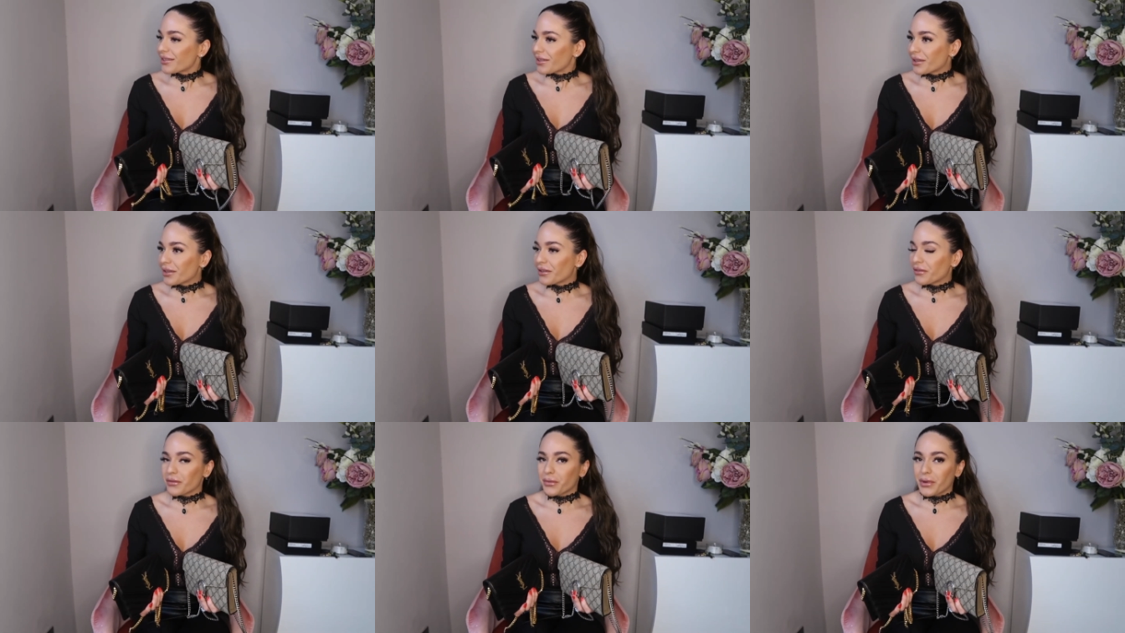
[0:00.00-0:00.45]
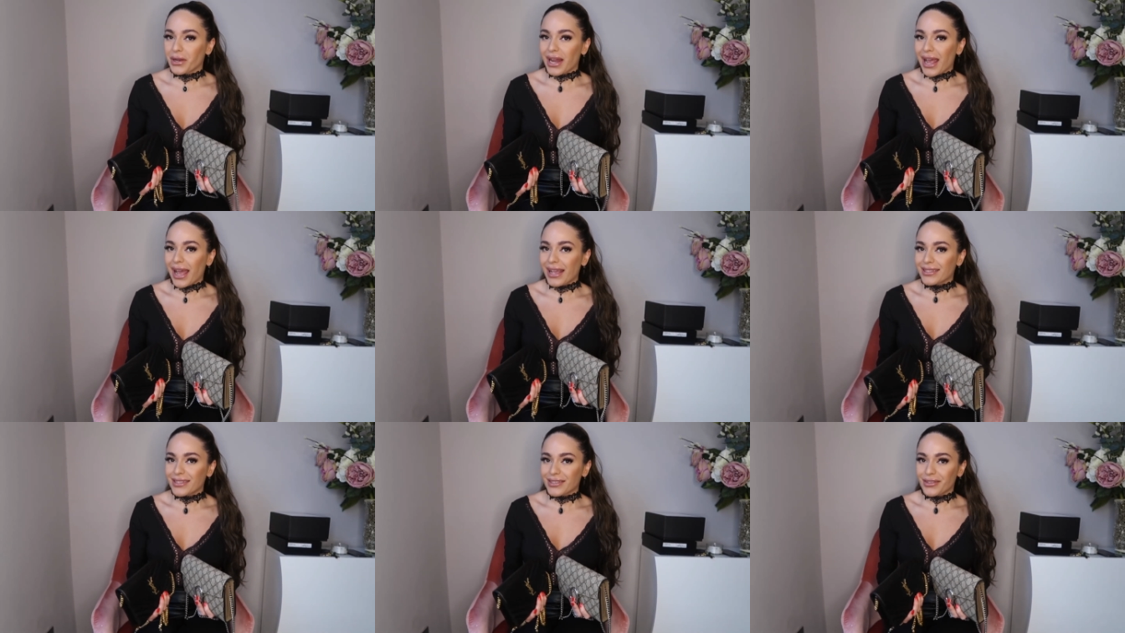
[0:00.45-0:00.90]
or if you want to
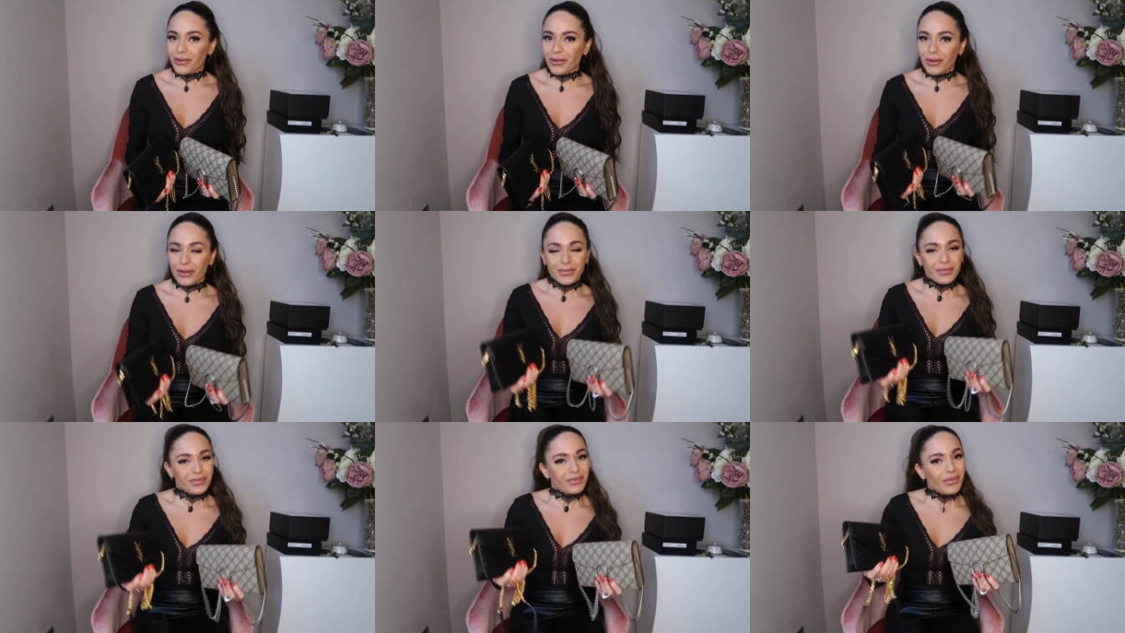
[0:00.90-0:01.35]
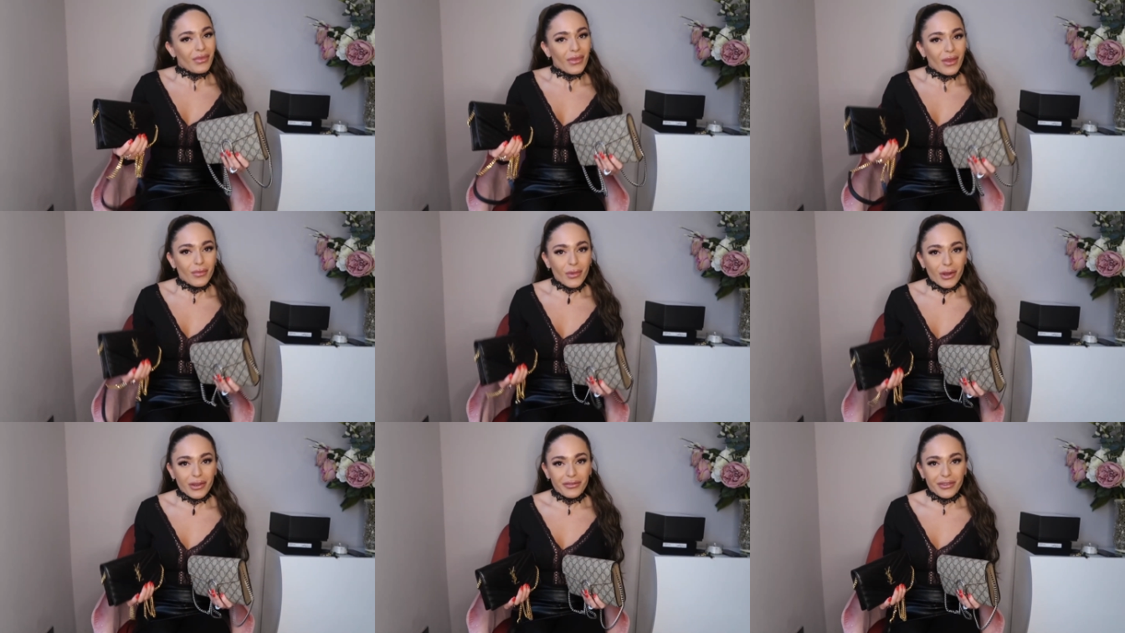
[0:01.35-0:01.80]
ask your
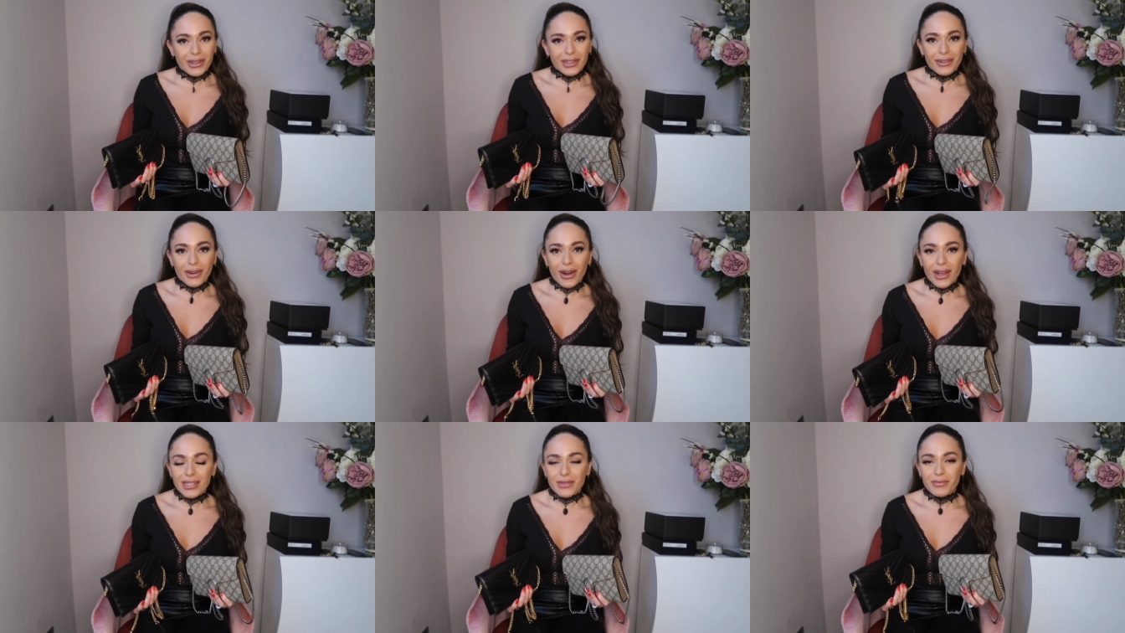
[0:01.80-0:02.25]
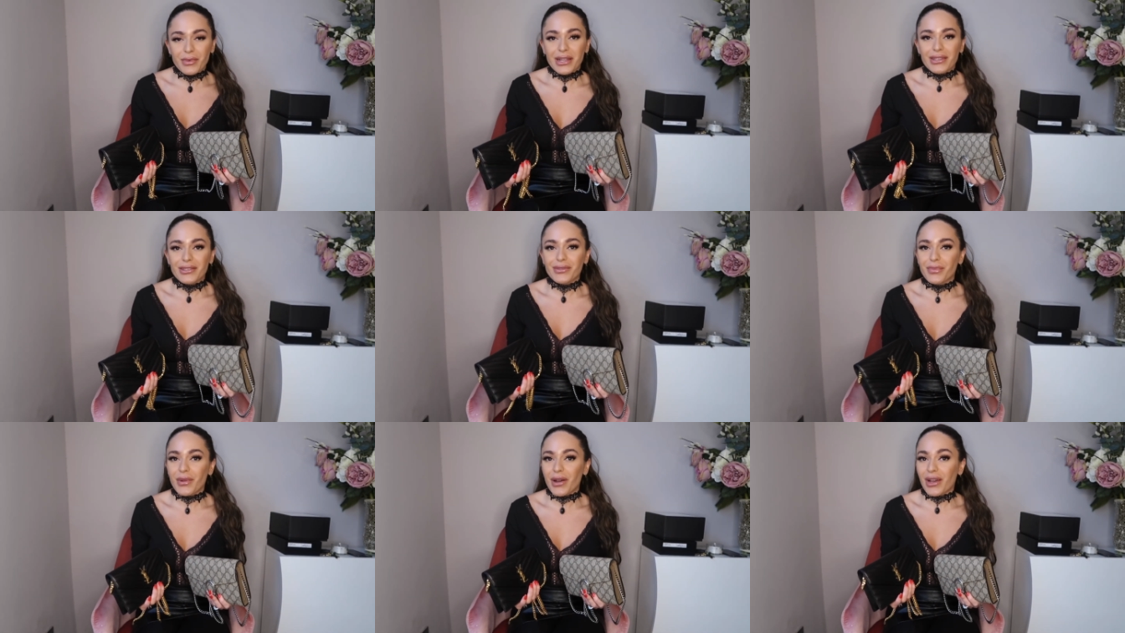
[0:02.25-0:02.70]
boyfriend or husband
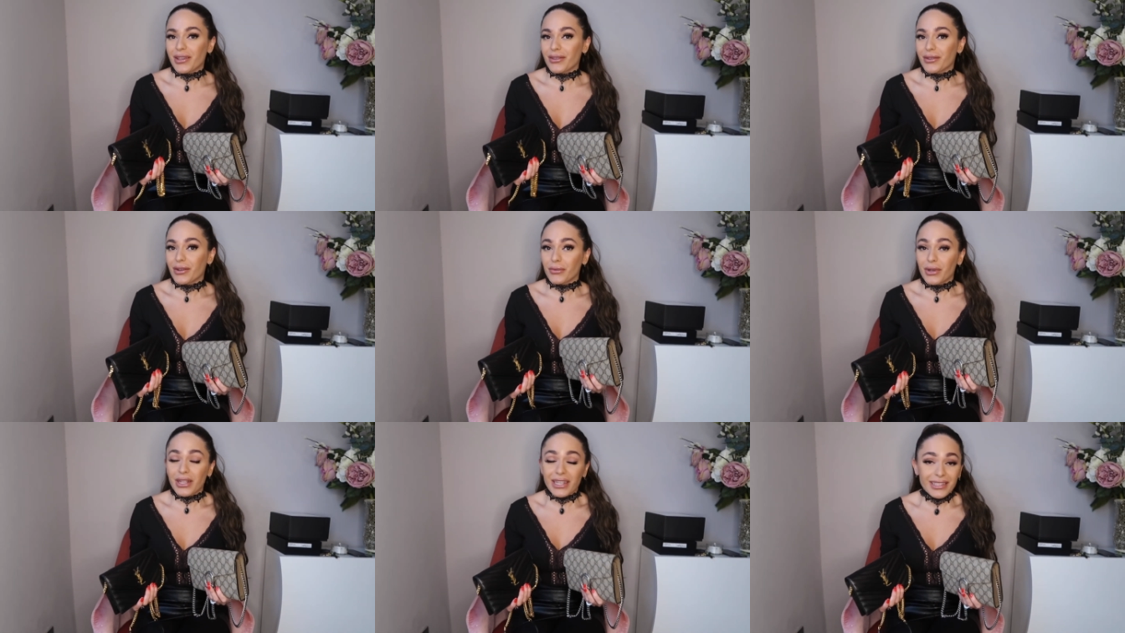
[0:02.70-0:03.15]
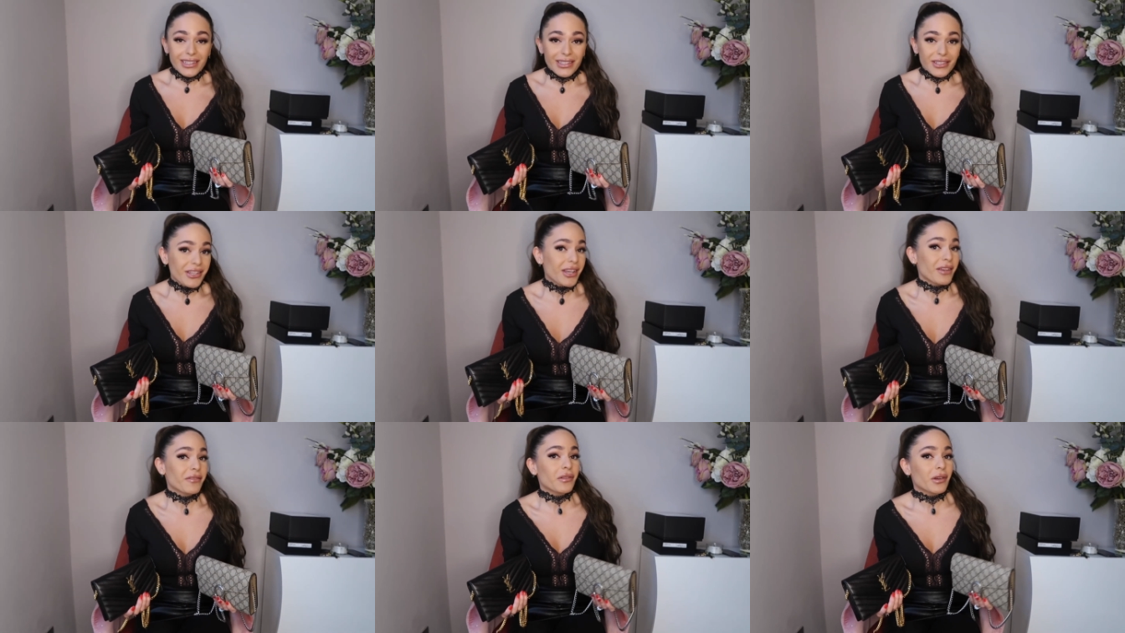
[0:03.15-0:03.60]
to buy you a wallet and
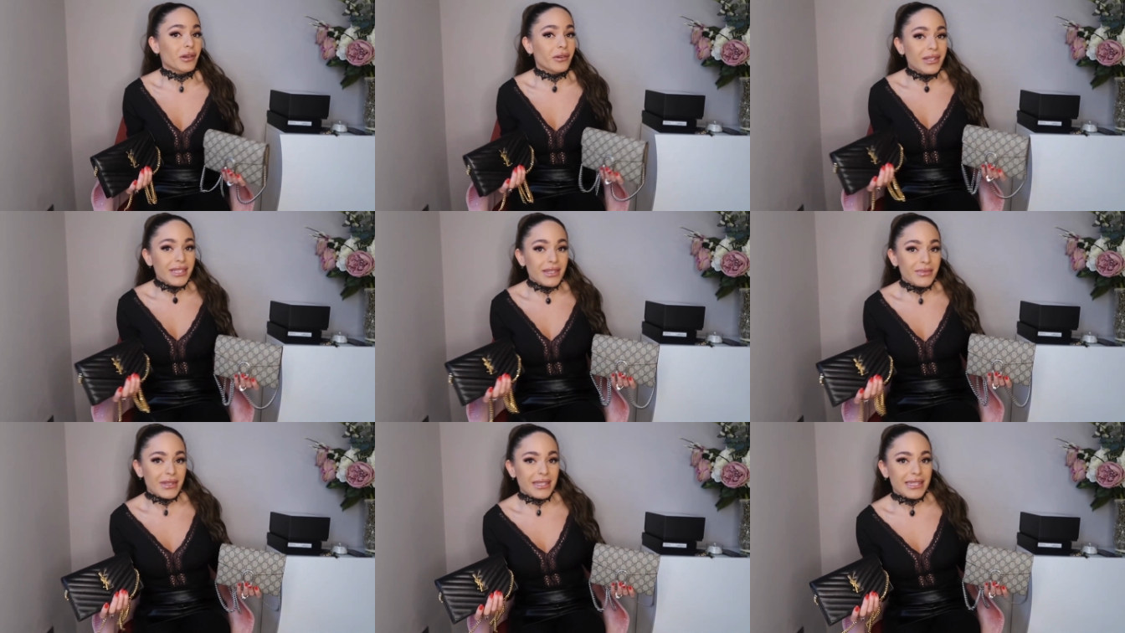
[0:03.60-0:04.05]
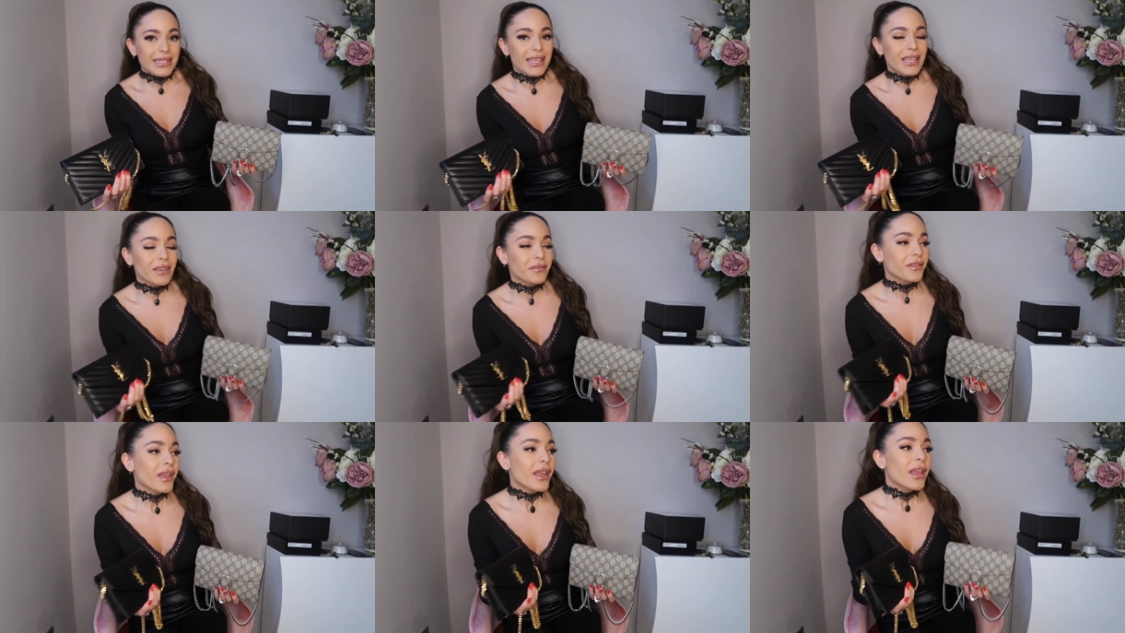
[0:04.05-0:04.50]
chain for a Christmas
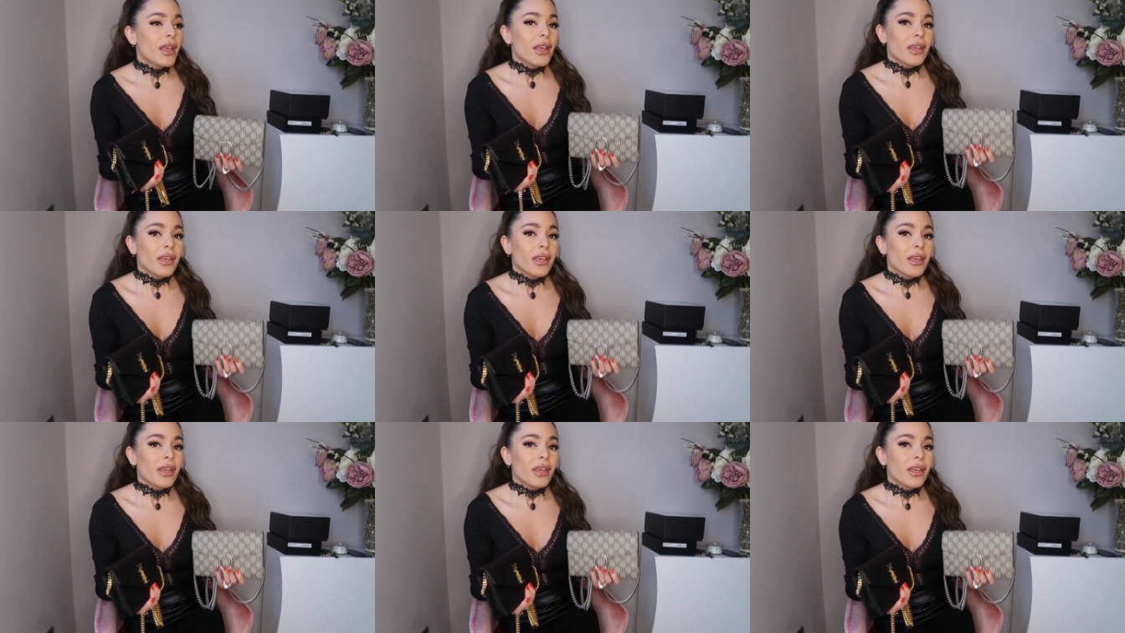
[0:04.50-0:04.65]
gift,